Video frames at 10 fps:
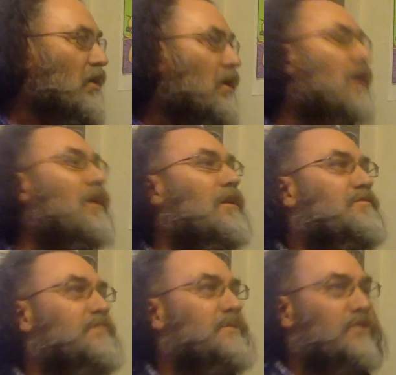
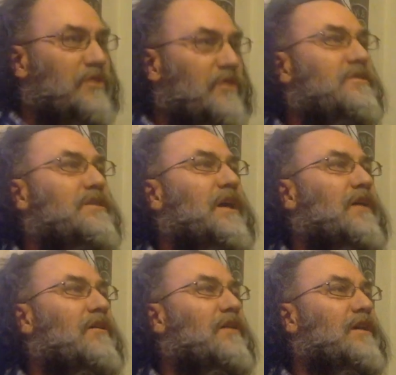Husband just
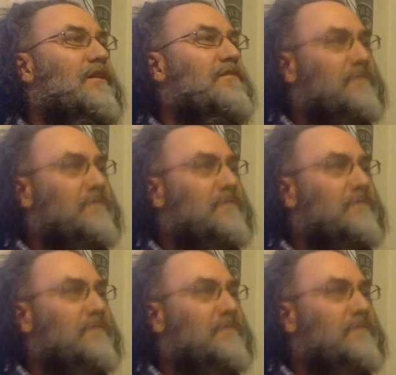now left.